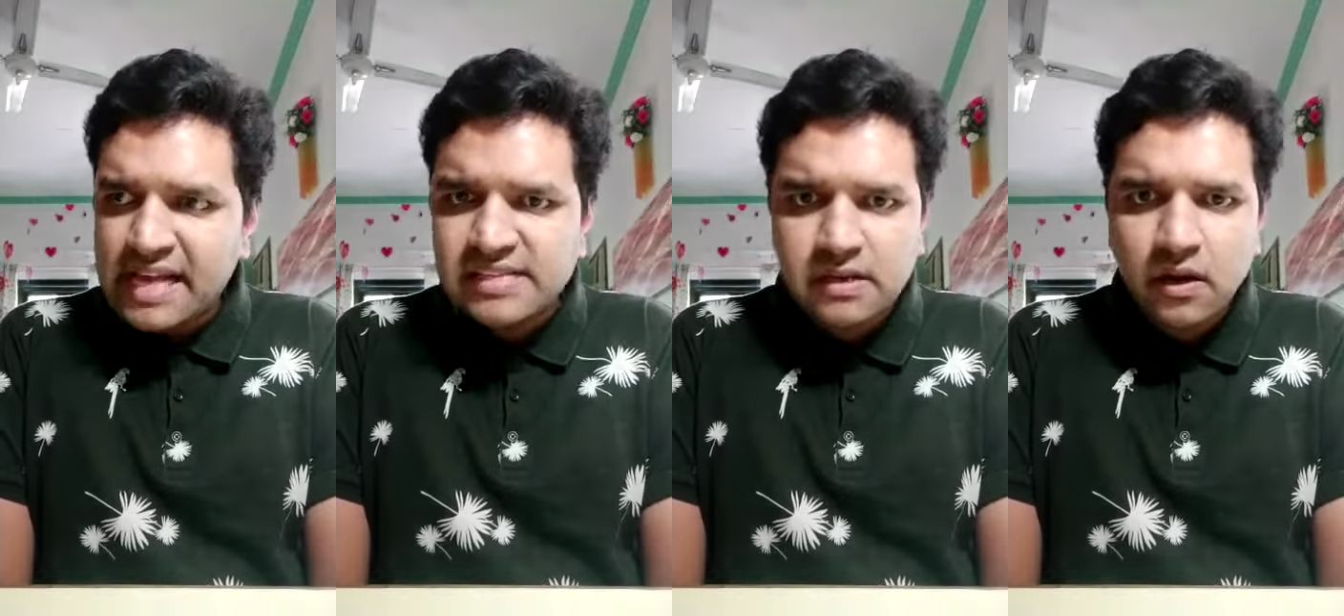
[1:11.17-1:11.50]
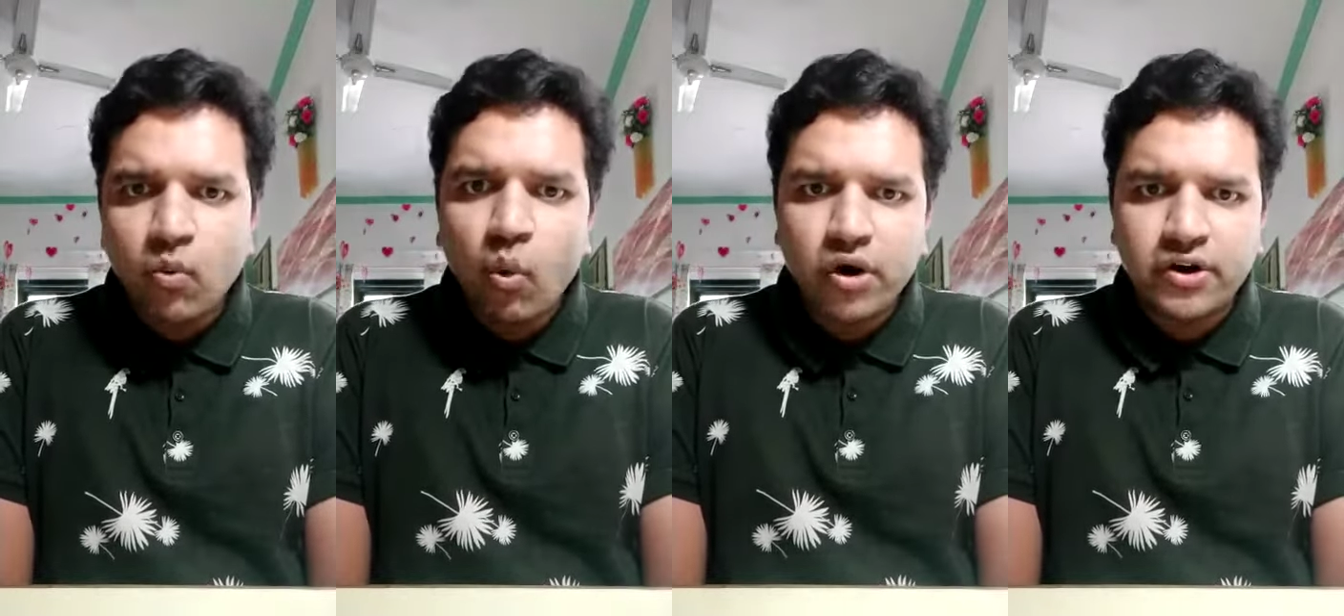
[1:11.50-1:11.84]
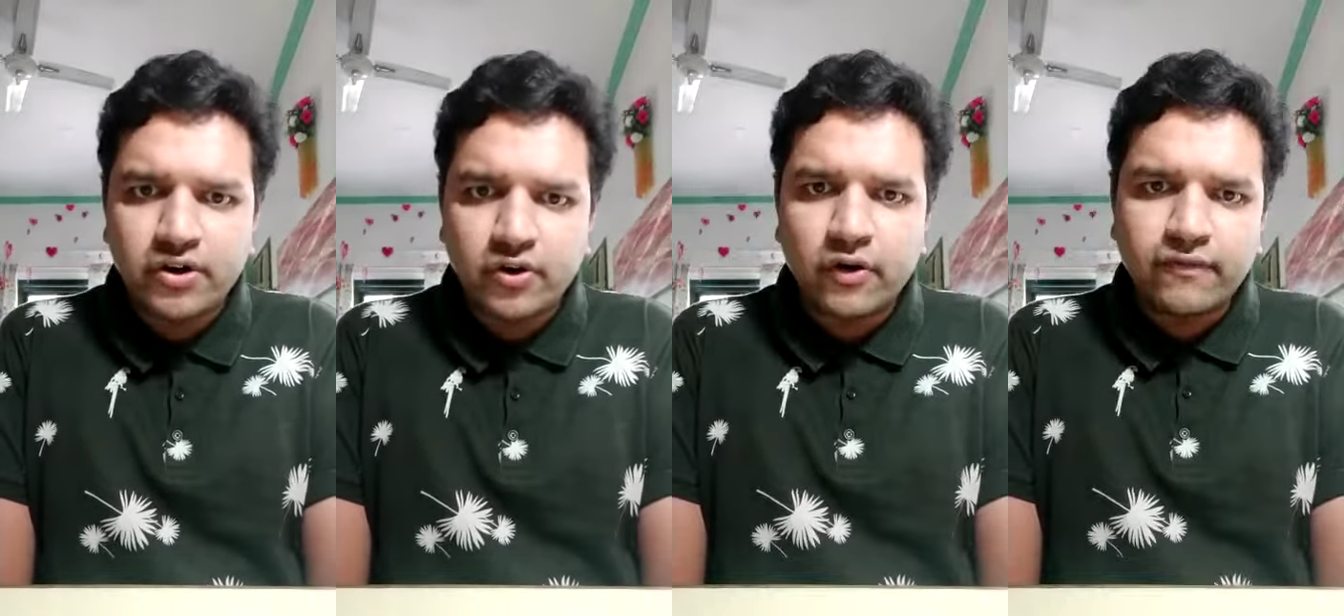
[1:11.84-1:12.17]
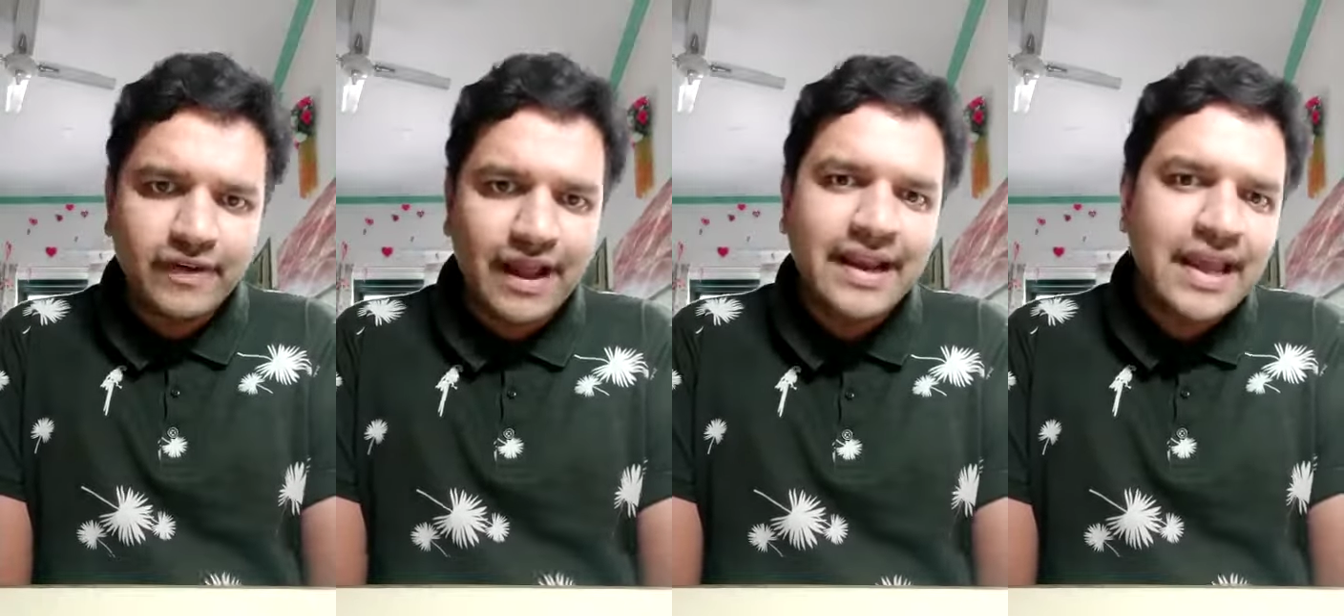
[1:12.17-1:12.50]
as a voter or
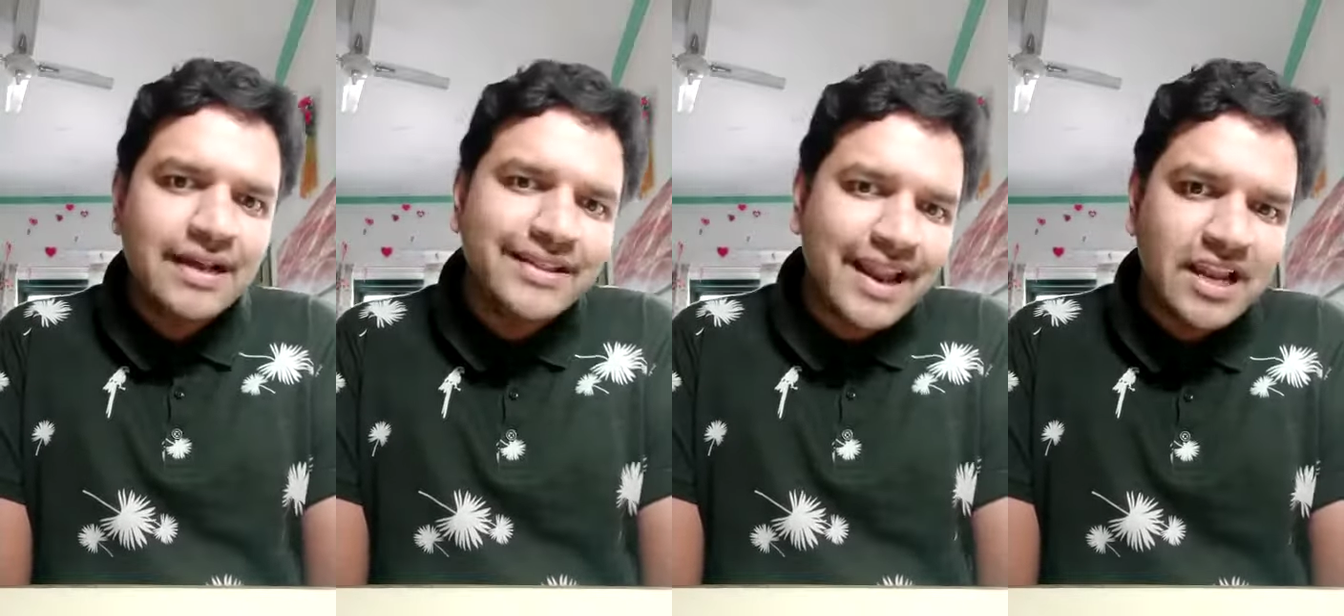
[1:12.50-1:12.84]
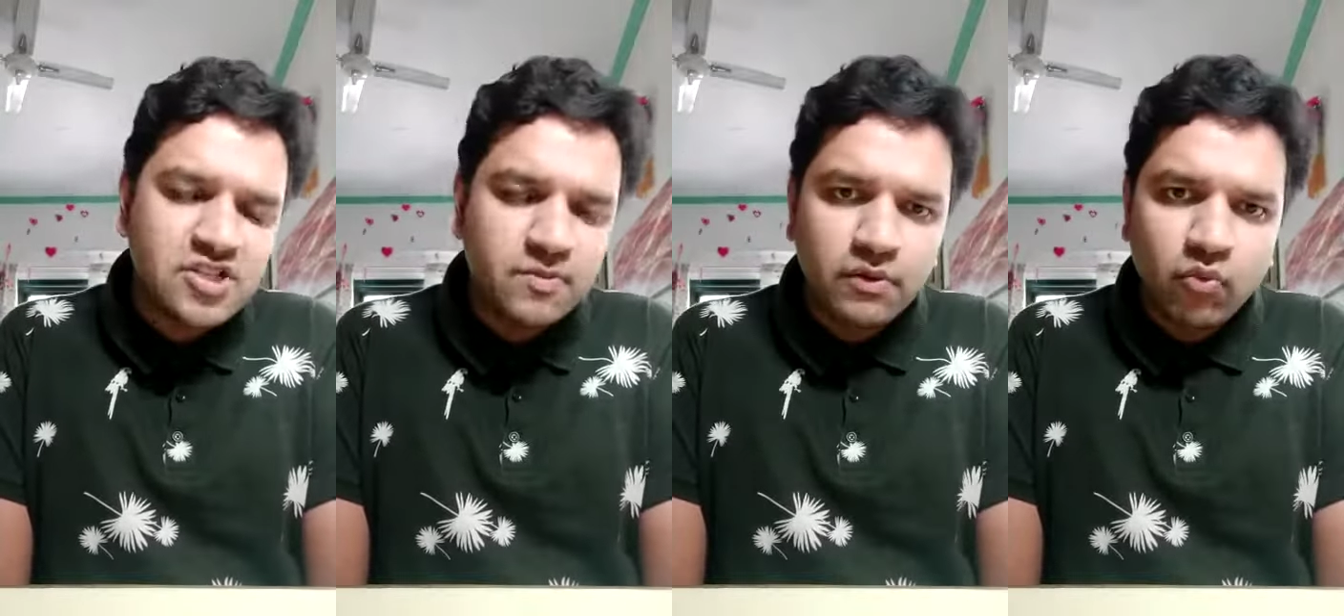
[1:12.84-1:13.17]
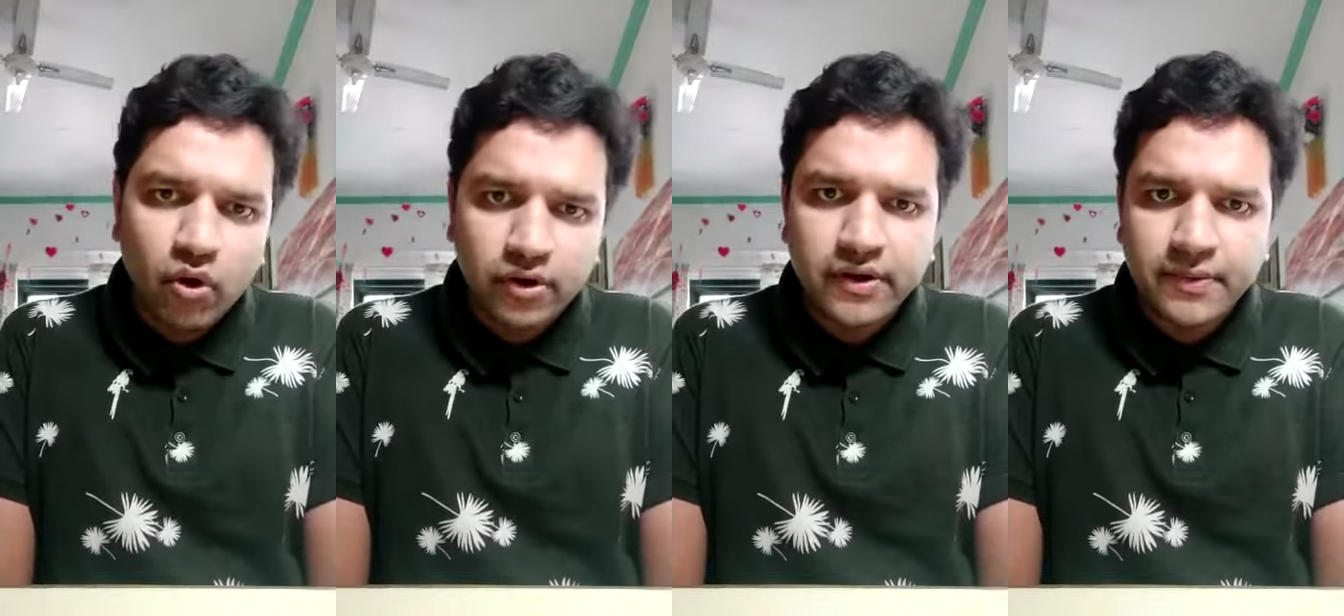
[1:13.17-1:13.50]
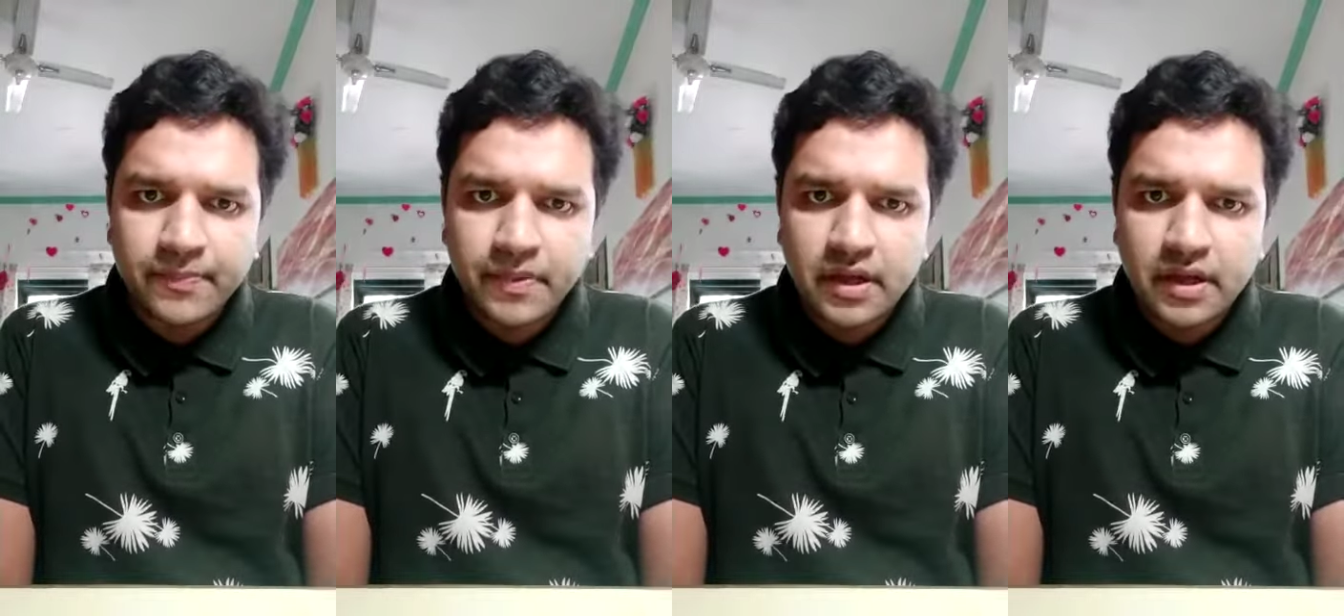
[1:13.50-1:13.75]
for any other eligible voter.